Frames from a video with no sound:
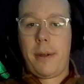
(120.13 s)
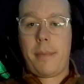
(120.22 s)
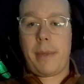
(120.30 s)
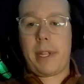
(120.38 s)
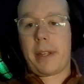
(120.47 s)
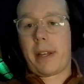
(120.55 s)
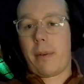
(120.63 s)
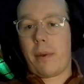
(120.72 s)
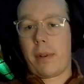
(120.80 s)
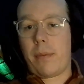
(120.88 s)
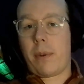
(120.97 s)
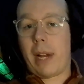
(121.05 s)
meaning kind
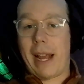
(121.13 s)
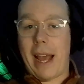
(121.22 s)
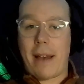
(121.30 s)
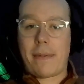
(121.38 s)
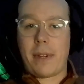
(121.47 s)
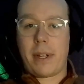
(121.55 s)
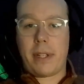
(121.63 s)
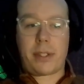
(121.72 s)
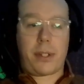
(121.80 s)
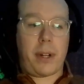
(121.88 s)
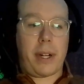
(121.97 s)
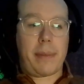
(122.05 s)
of what I have done
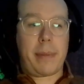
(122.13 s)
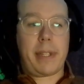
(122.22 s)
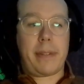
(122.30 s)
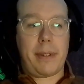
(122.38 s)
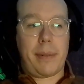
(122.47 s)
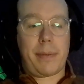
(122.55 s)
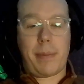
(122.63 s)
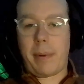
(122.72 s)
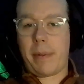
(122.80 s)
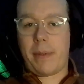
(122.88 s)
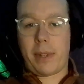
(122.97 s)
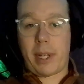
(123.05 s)
has created me,
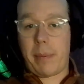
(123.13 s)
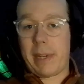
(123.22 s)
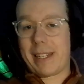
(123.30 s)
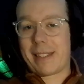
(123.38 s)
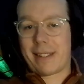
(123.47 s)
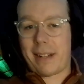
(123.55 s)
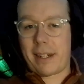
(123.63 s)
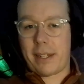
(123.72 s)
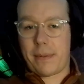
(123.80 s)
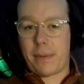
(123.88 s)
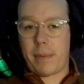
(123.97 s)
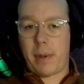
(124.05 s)
made me feel like I'm being
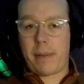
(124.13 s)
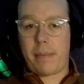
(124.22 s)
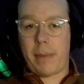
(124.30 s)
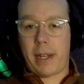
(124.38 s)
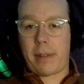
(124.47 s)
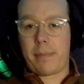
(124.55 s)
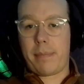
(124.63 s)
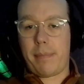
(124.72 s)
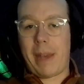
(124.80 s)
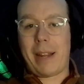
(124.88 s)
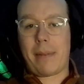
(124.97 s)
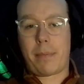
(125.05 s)
disconnected from my
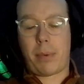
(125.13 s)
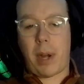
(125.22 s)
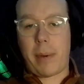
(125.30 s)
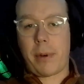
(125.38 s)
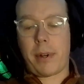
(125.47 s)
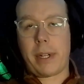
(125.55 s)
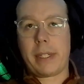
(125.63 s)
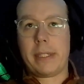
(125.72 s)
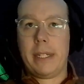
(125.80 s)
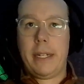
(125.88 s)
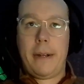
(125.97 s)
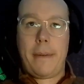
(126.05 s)
main primary
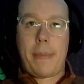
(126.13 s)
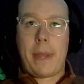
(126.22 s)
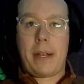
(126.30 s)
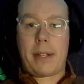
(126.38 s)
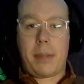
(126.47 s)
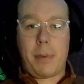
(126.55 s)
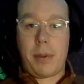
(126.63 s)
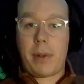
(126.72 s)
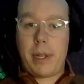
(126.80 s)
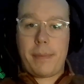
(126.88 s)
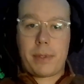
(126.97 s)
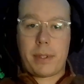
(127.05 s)

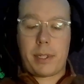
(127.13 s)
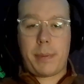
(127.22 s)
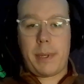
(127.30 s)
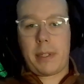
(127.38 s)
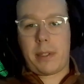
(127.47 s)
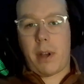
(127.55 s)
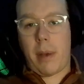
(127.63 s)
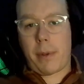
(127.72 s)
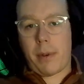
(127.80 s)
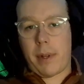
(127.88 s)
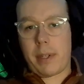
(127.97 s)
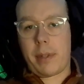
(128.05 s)
community, so to speak. So I'm
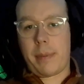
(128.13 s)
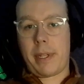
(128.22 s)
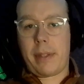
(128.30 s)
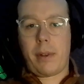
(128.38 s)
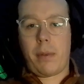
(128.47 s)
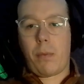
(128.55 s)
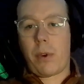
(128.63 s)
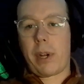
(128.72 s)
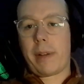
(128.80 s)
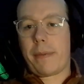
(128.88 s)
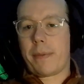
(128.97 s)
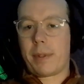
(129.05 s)
going to be,
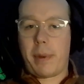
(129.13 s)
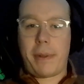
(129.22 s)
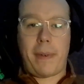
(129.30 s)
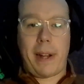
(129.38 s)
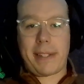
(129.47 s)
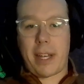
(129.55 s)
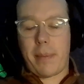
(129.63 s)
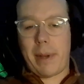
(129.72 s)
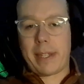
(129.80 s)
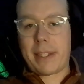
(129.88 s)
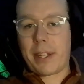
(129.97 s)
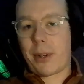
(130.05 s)
worried if somebody finds out
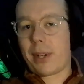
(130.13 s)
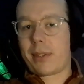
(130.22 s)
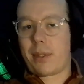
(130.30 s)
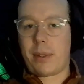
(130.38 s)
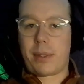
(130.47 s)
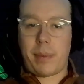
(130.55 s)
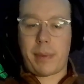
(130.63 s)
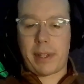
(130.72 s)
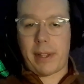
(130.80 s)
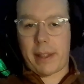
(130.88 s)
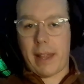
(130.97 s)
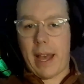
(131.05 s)
my secrets or
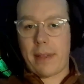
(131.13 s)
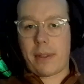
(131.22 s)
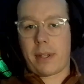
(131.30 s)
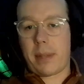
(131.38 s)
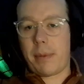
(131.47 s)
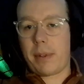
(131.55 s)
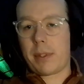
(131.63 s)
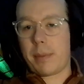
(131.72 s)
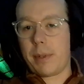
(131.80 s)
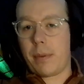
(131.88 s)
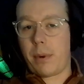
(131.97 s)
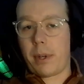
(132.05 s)
something like that. That could also
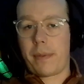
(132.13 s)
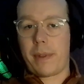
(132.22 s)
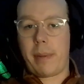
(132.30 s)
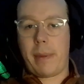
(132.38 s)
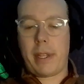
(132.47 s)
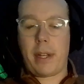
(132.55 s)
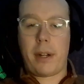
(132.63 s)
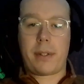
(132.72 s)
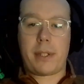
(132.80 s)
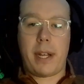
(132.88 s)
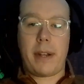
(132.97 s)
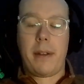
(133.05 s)
be a worry for them on the air
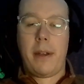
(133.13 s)
side.